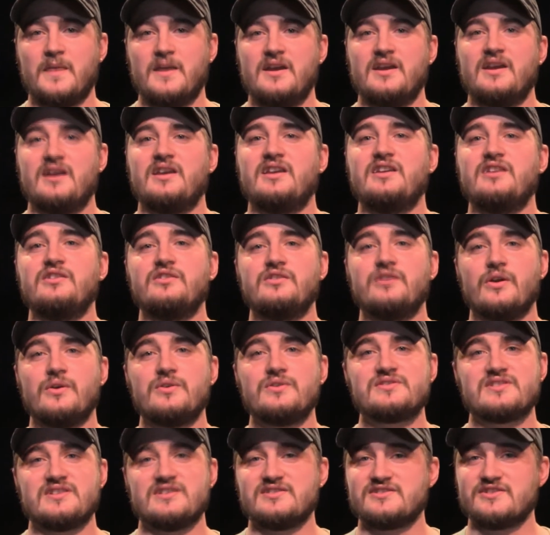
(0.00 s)
He
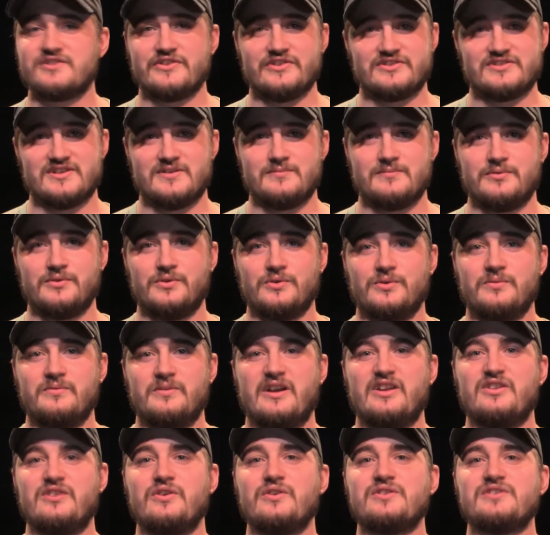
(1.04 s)
goes into the temple
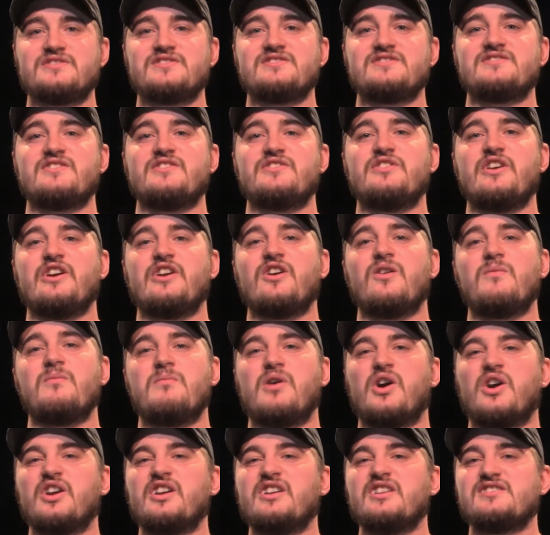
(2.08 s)
and notices that there are
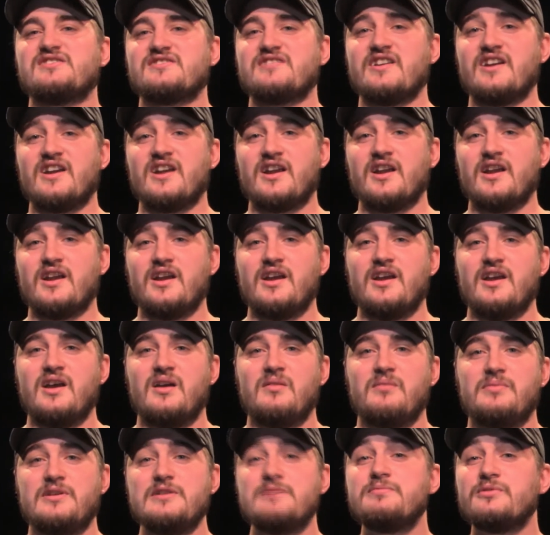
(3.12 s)
markets there.
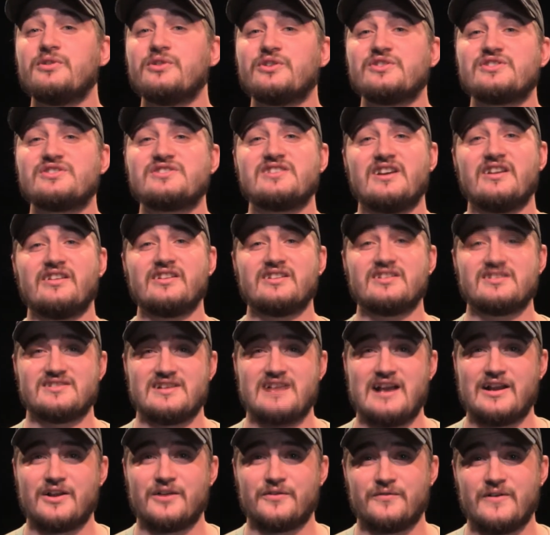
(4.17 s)
People are selling
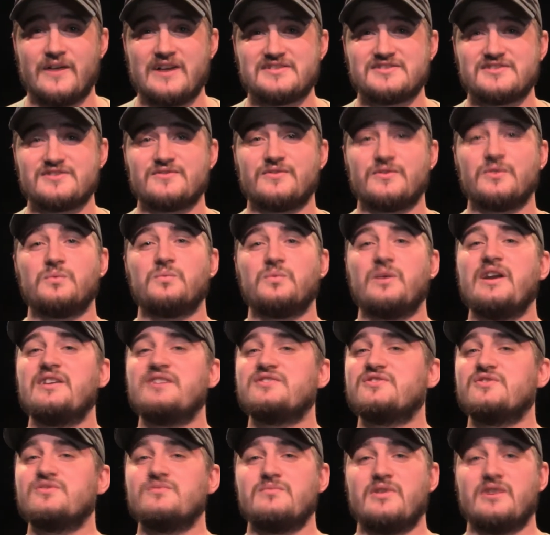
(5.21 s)
sacrifices for way
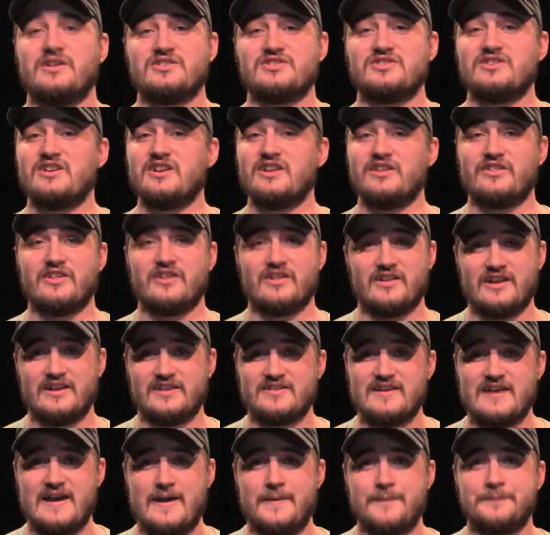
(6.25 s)
too much and anything like
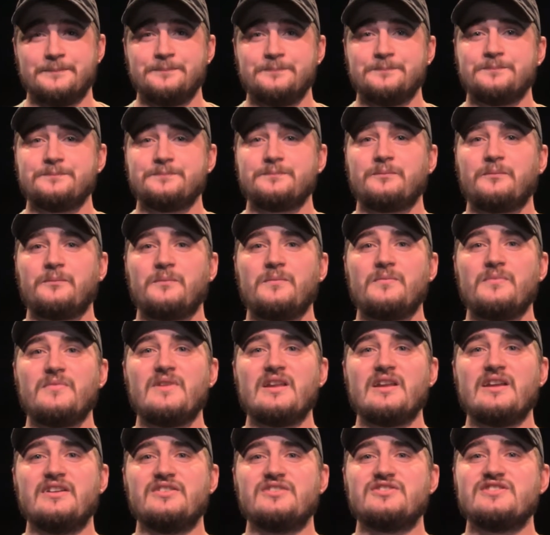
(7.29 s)
that.
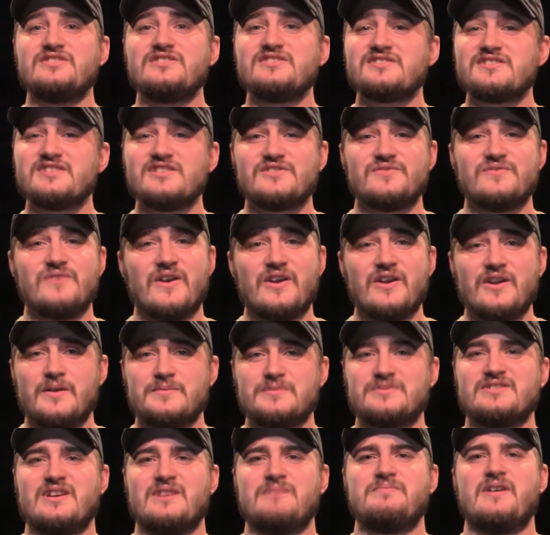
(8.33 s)
And Jesus gets very
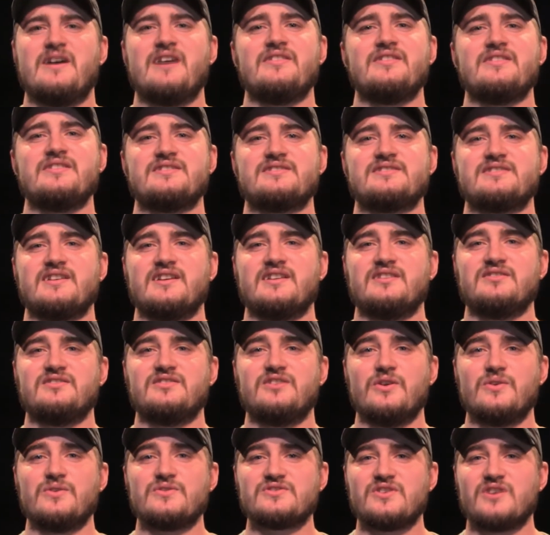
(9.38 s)
upset by this and
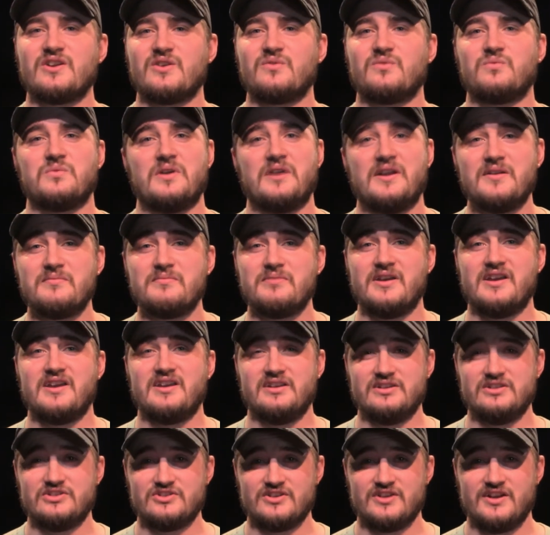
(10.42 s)
goes on a
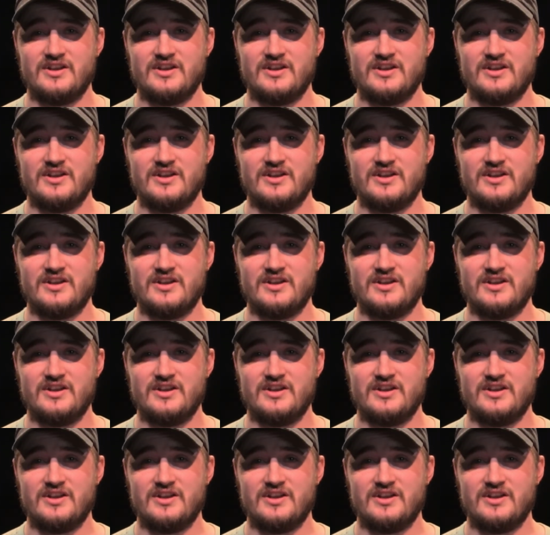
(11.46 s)
rampage.